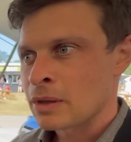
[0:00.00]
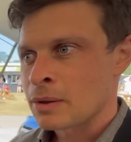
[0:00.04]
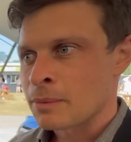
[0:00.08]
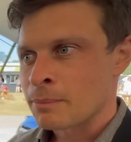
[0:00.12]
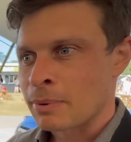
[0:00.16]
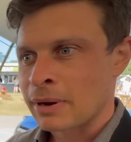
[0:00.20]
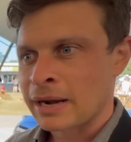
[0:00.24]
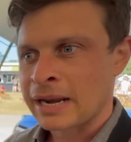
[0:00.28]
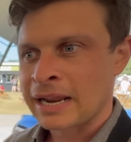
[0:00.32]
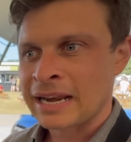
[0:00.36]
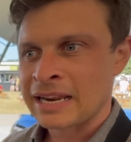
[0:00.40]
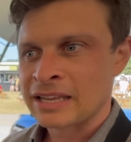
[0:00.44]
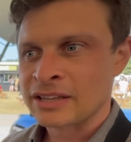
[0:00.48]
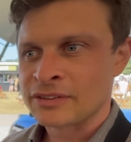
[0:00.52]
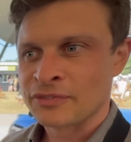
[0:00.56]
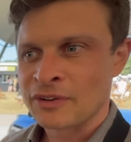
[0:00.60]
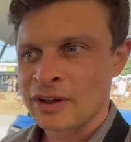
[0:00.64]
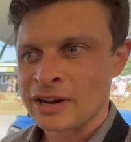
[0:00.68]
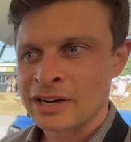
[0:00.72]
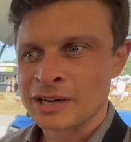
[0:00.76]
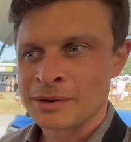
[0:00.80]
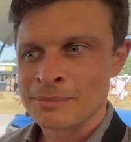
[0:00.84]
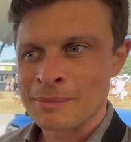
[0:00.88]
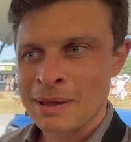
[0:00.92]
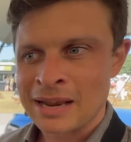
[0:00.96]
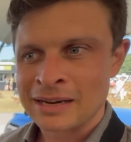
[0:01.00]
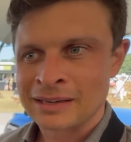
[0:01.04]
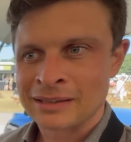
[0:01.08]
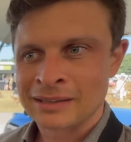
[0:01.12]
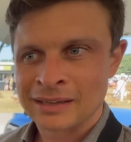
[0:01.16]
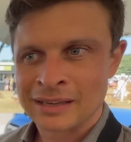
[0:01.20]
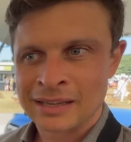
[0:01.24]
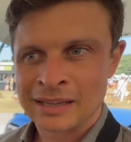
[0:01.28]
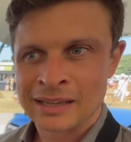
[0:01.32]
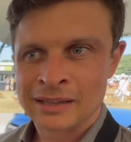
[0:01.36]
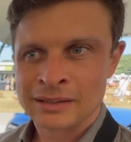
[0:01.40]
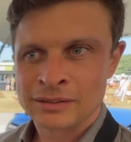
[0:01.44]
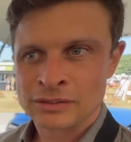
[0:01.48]
but it is
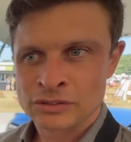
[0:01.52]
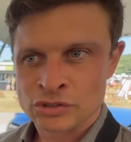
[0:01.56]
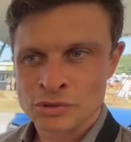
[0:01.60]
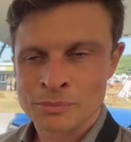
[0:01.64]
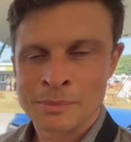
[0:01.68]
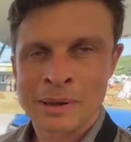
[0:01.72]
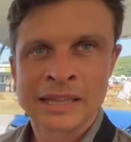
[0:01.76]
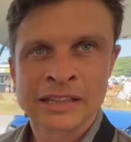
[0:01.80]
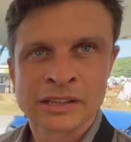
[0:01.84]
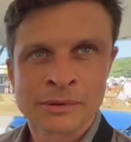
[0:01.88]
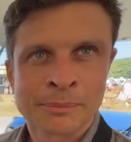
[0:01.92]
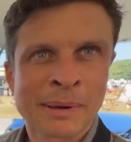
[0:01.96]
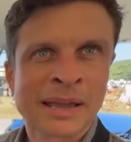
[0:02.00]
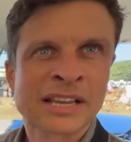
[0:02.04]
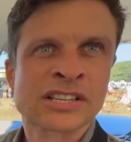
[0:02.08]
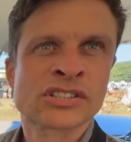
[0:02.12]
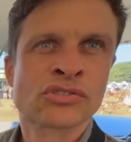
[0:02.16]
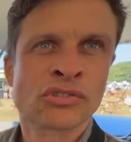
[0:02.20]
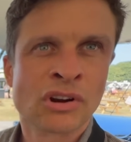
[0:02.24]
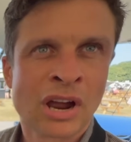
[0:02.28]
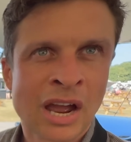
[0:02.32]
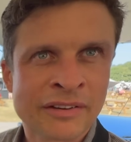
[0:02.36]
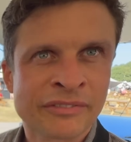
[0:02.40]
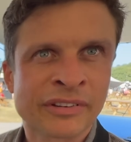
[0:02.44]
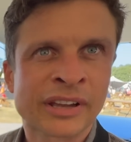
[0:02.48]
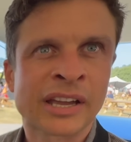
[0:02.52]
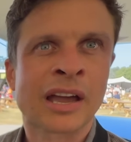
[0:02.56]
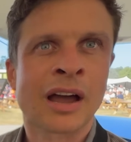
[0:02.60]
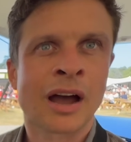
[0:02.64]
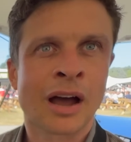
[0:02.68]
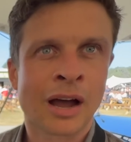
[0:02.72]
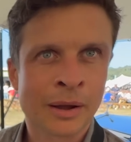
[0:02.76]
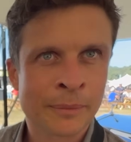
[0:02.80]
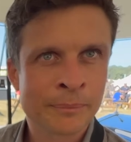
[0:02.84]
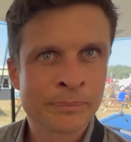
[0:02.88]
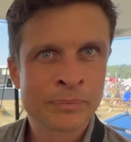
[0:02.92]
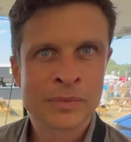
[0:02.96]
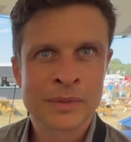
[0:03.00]
fundamentally to make the best driving car.